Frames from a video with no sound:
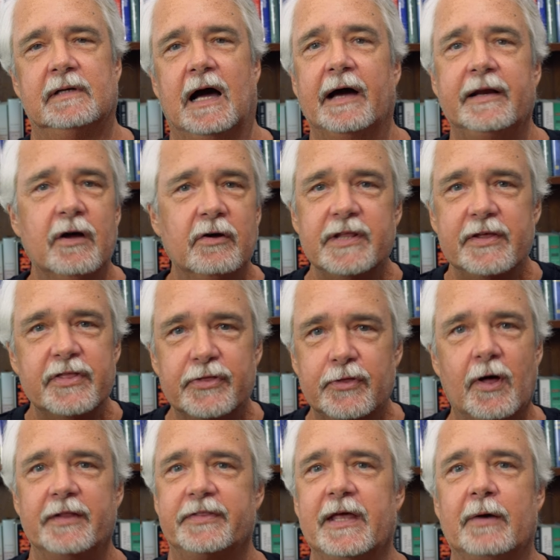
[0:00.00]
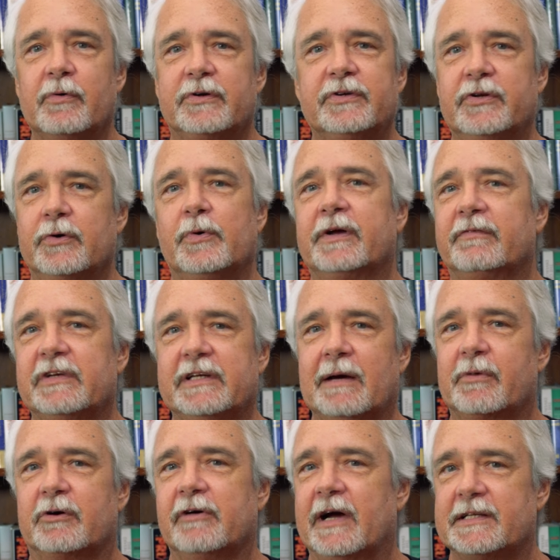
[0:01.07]
I know they thought they were doing the
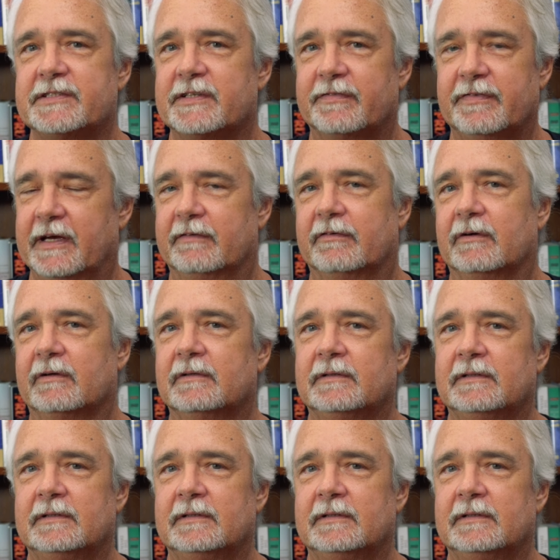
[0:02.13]
Democrats a favor.